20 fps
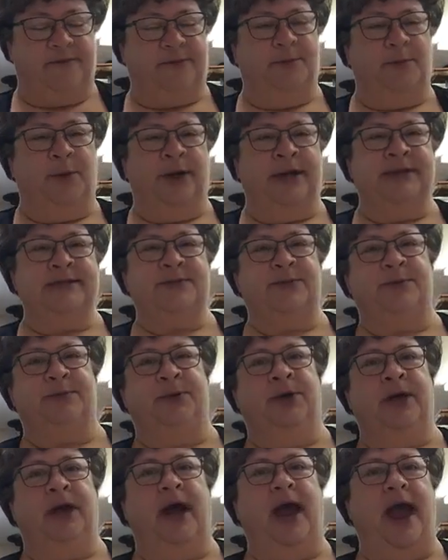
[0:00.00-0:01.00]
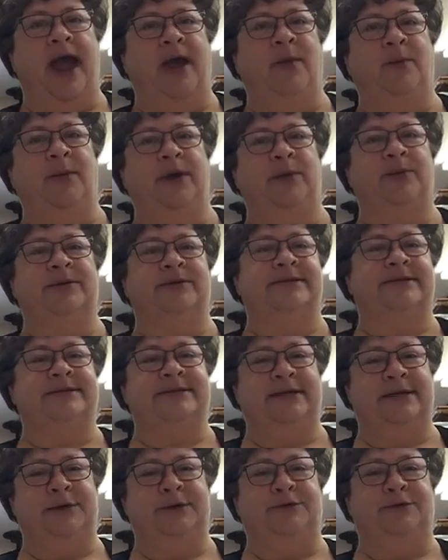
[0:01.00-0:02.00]
for Mornings with Myrna, and we will
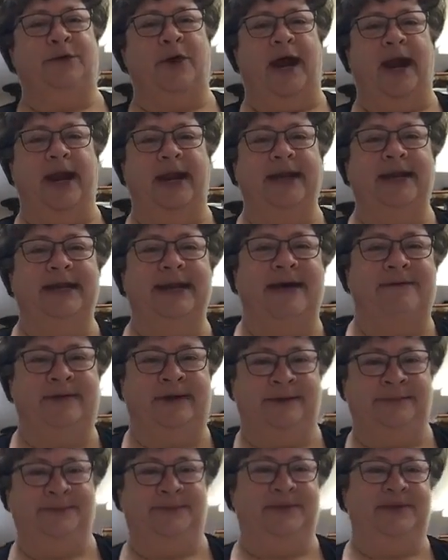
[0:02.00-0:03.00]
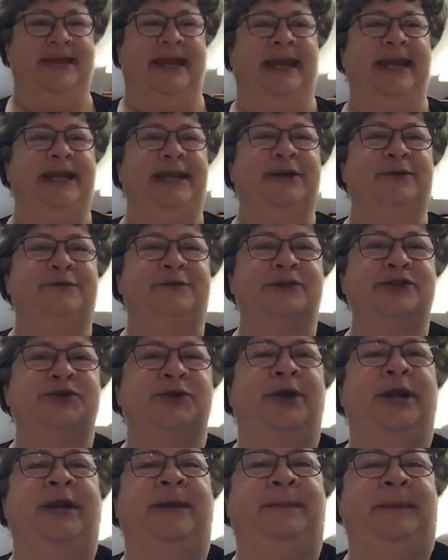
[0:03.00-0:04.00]
see you Friday at 11. Thank you for
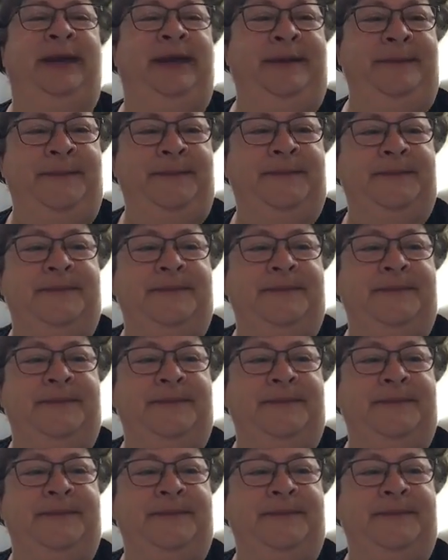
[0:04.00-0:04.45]
joining me.